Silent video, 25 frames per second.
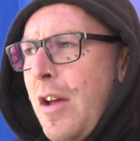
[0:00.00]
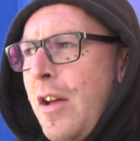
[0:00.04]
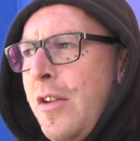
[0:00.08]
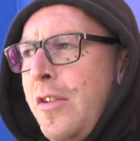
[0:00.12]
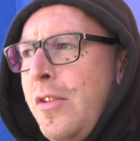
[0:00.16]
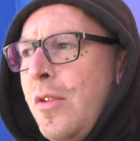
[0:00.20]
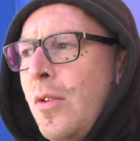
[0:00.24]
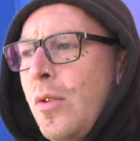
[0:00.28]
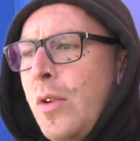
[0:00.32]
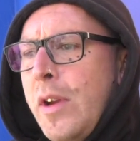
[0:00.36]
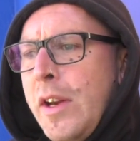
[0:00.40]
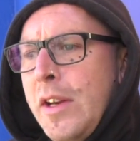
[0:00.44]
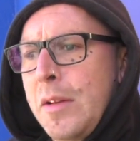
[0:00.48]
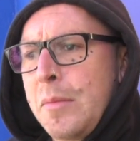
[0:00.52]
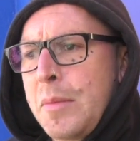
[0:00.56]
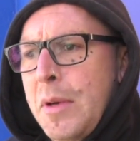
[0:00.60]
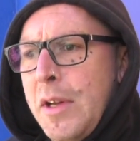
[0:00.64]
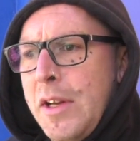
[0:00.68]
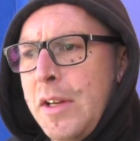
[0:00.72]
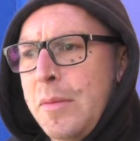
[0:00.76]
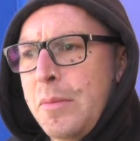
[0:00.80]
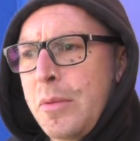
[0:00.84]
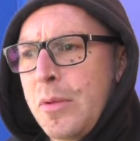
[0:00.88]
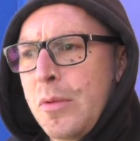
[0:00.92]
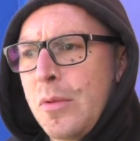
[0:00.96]
annoying
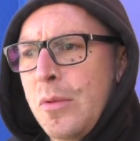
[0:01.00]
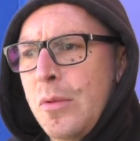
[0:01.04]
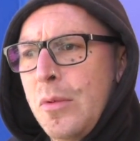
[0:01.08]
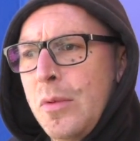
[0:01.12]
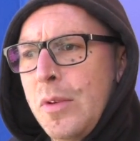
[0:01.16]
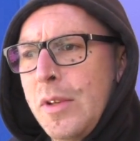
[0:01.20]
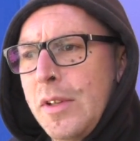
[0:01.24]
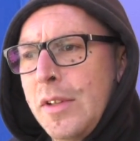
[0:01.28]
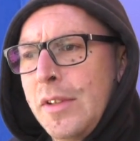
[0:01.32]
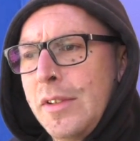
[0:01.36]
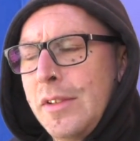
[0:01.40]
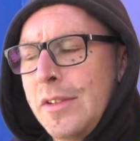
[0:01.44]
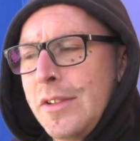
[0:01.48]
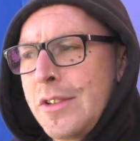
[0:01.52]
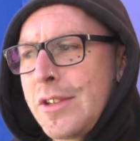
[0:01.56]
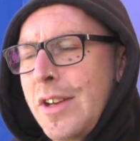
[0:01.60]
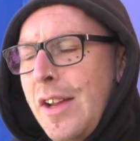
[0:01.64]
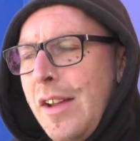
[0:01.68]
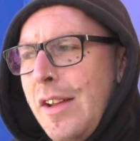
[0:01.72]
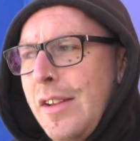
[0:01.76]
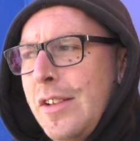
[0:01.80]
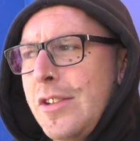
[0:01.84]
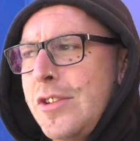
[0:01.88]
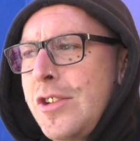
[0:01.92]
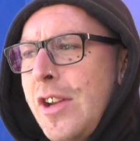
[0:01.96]
people and
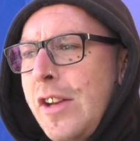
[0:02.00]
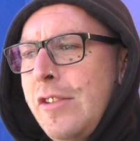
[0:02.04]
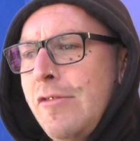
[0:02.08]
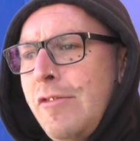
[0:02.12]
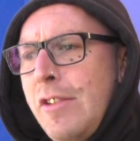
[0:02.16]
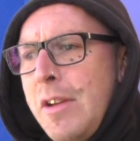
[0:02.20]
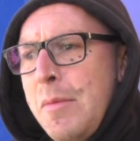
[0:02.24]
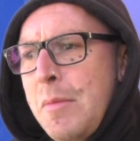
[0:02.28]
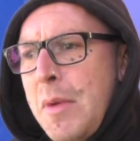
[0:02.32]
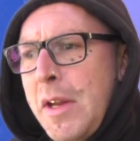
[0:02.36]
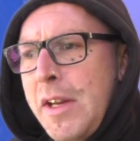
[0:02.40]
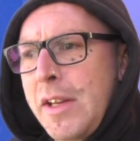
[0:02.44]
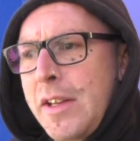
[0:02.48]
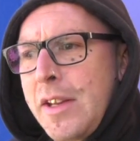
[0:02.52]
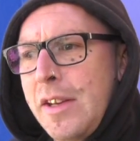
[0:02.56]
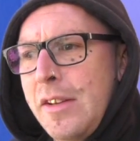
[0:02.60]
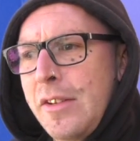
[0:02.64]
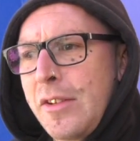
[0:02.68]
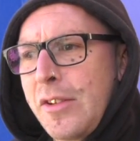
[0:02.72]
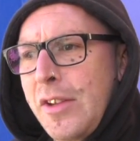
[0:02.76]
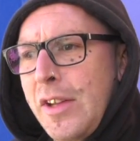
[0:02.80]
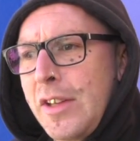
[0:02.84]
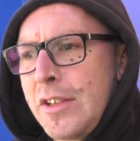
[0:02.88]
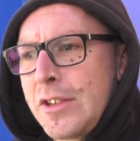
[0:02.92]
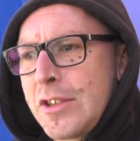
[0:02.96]
generally
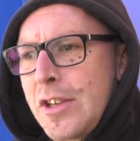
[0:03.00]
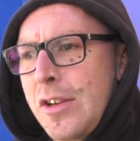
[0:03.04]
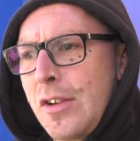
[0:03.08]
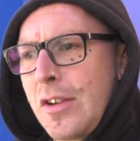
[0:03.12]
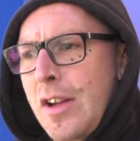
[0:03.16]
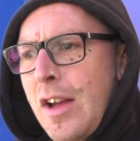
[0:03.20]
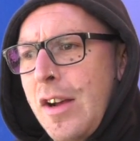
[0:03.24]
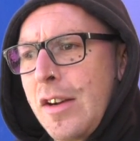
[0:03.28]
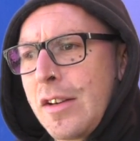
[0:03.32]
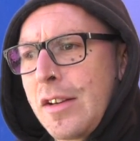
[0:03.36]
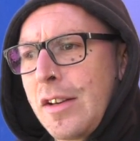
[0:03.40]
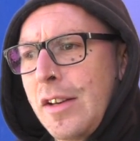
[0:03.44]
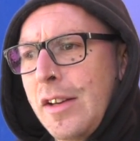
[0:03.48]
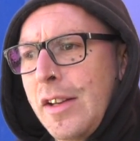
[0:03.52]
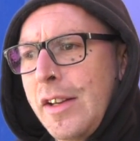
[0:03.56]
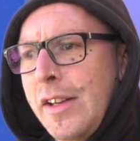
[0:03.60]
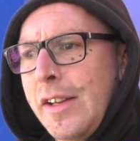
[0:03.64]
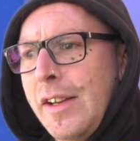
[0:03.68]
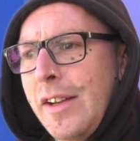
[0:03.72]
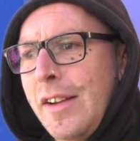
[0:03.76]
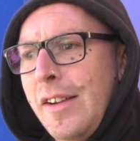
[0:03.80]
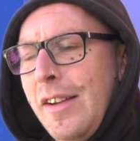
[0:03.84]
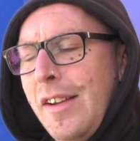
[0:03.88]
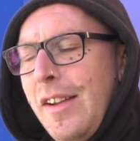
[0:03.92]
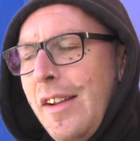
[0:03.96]
making things look
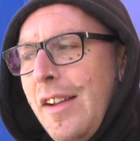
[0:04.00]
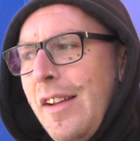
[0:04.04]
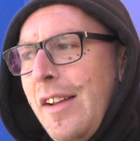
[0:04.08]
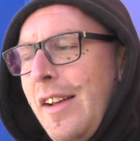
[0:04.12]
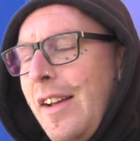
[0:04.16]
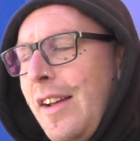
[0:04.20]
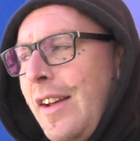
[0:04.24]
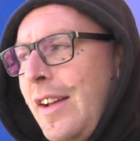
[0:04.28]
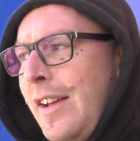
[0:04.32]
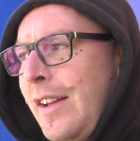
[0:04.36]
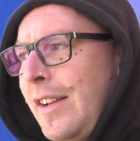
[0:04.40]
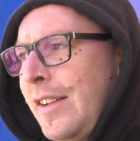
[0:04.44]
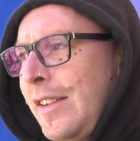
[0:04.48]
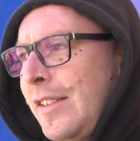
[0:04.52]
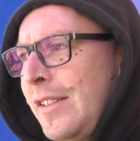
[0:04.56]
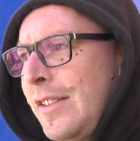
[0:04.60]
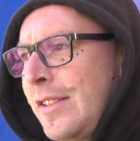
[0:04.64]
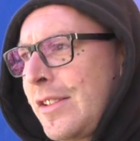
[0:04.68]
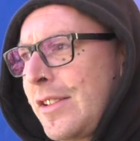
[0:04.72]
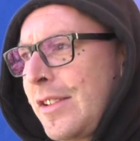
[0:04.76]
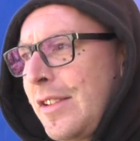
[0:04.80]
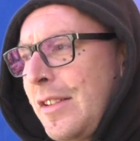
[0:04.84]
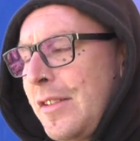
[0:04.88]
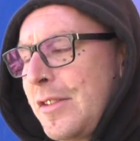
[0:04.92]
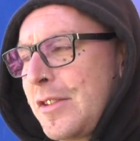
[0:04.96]
ugly
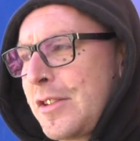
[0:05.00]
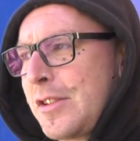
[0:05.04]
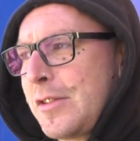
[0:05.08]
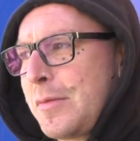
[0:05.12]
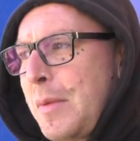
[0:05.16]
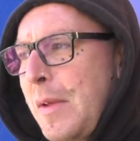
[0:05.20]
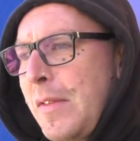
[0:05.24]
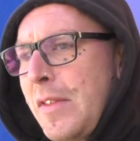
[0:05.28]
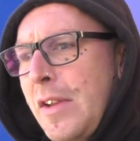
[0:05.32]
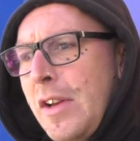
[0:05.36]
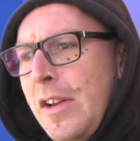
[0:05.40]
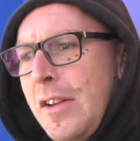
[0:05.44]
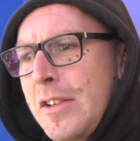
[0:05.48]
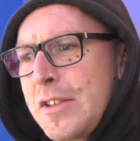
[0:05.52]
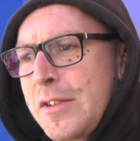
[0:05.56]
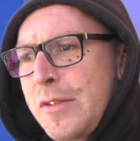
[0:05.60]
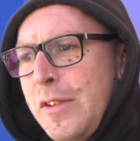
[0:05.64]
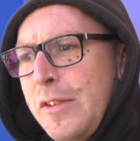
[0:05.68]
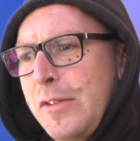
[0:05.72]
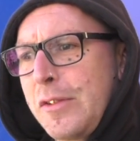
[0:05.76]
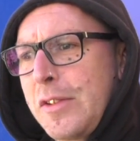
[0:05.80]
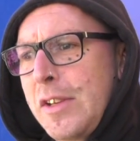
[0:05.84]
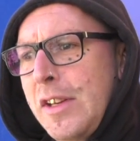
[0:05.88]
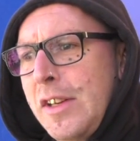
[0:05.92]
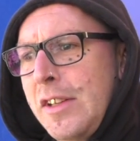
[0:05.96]
and spent the
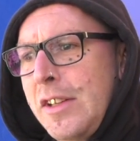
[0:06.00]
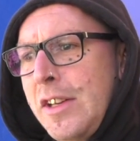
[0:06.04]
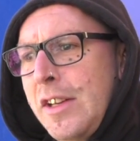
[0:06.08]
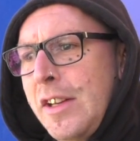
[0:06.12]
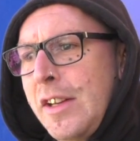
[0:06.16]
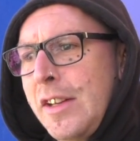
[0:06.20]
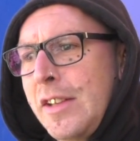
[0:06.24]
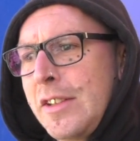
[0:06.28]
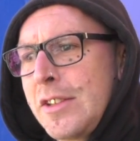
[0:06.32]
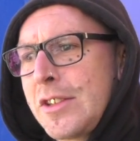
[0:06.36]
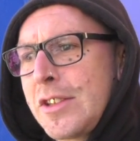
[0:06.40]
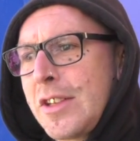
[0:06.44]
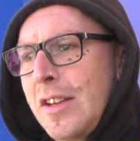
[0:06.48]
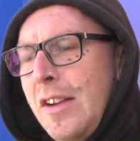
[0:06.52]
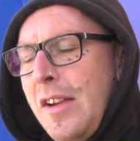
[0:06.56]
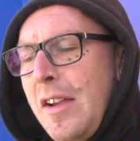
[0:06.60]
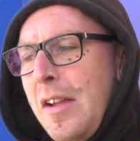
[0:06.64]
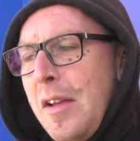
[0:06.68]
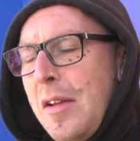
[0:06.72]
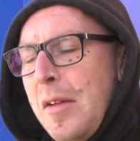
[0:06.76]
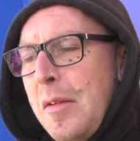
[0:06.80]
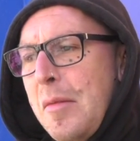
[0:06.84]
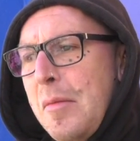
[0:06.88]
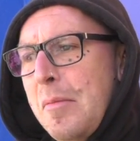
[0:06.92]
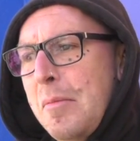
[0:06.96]
last 15 years
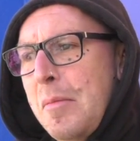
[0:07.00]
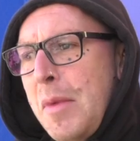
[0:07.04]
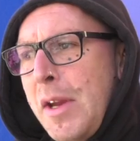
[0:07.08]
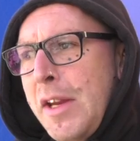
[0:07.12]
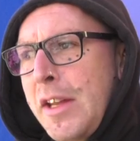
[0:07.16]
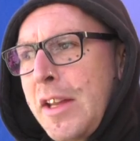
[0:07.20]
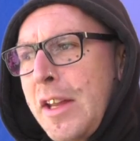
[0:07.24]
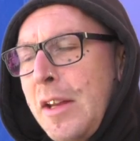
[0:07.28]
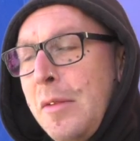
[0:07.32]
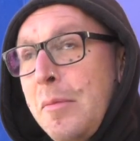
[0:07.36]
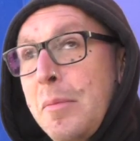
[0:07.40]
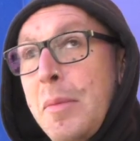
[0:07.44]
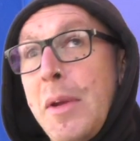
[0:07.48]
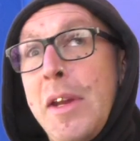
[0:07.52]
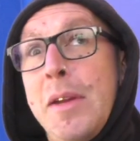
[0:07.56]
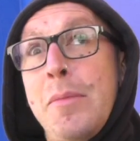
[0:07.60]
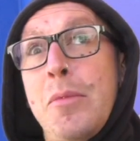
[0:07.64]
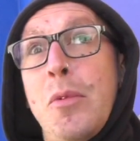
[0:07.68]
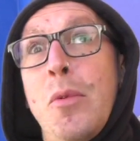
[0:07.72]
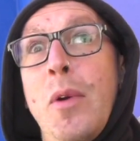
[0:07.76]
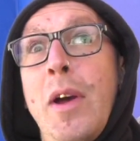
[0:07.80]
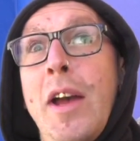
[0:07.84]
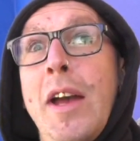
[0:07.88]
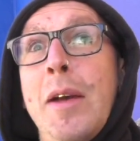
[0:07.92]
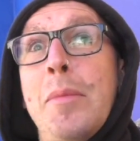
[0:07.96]
making
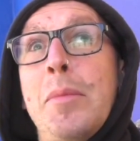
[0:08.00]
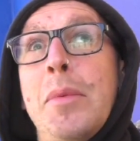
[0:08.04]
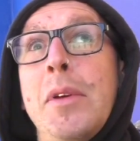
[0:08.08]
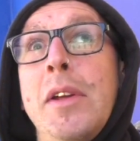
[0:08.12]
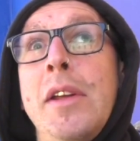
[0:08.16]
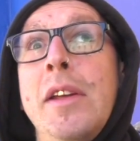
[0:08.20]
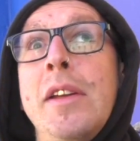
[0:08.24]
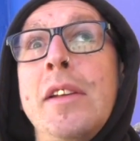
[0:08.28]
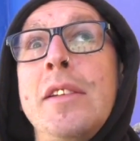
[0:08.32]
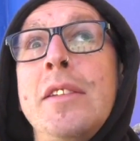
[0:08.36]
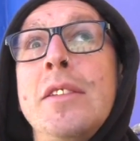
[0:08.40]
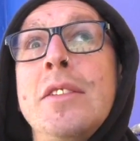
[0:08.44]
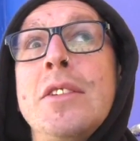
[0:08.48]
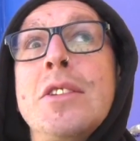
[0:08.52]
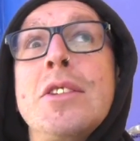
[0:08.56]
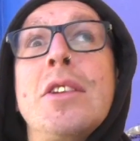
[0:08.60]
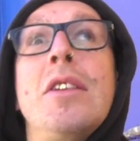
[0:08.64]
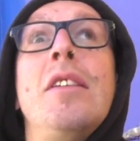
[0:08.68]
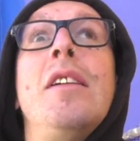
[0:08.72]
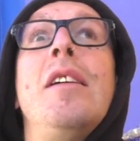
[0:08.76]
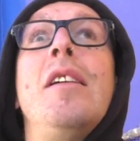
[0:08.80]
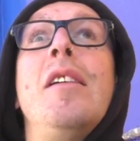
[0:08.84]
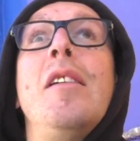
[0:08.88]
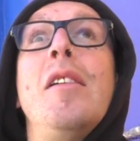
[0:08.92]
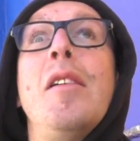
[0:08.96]
people happy
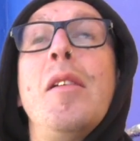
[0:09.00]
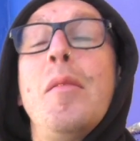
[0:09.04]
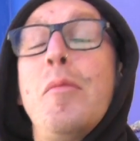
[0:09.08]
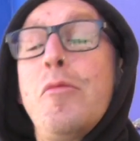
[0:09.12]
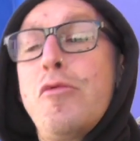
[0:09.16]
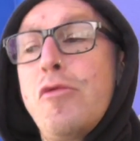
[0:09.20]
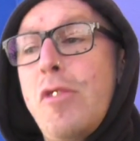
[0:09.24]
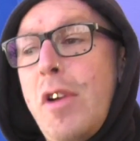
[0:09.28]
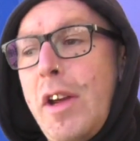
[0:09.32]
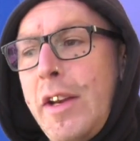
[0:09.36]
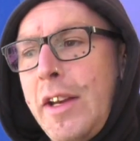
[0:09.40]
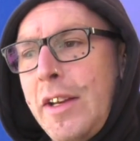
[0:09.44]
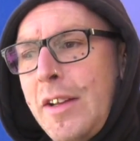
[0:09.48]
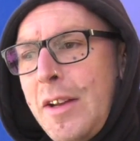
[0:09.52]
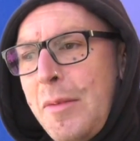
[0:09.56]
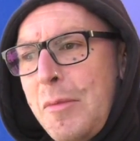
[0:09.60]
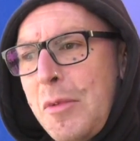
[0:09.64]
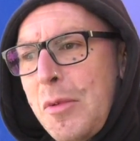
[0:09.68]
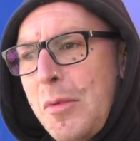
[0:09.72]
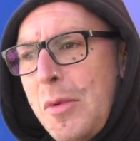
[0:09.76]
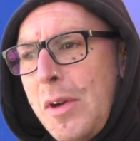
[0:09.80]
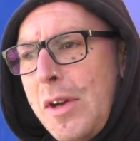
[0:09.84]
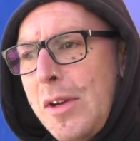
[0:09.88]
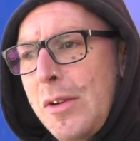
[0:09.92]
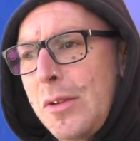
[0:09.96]
and brightening
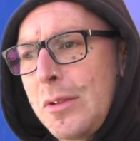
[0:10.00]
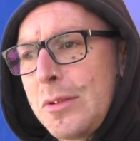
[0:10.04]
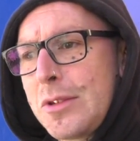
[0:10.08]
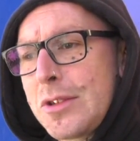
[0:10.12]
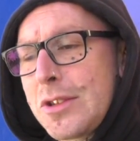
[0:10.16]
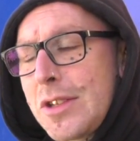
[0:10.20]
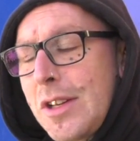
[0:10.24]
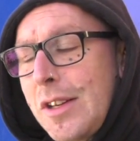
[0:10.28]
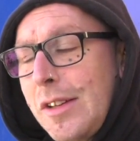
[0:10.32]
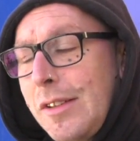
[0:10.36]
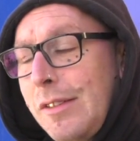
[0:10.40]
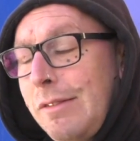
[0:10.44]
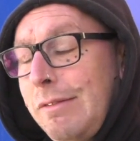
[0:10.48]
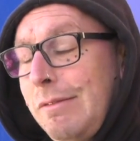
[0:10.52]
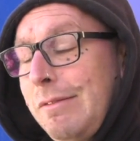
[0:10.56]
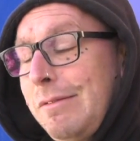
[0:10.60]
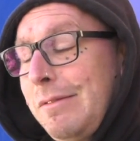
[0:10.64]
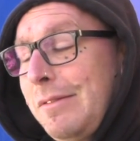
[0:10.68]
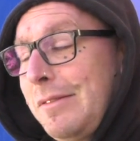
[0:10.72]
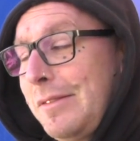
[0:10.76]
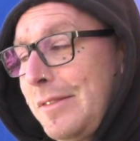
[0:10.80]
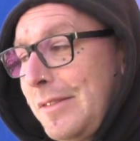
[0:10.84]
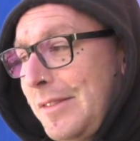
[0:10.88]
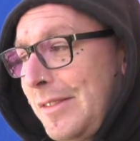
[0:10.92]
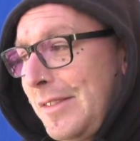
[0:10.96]
up the world, so,
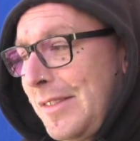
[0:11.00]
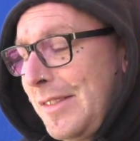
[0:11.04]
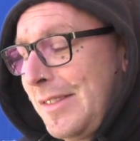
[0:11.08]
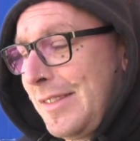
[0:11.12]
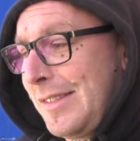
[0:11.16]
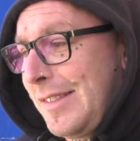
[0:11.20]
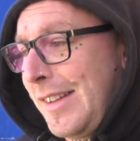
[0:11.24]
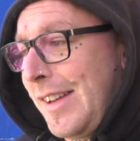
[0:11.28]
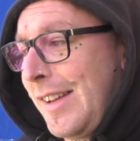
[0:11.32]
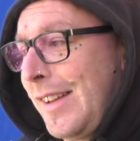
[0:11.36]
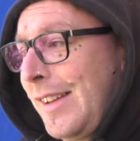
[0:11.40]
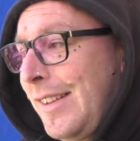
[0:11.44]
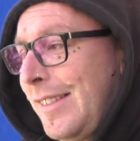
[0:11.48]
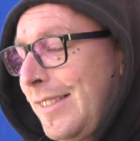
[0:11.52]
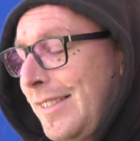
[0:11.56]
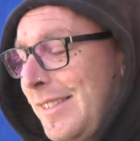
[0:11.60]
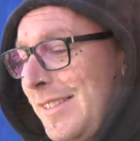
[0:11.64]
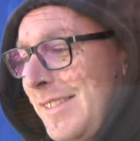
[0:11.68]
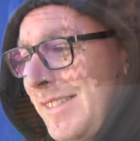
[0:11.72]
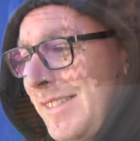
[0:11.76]
yeah.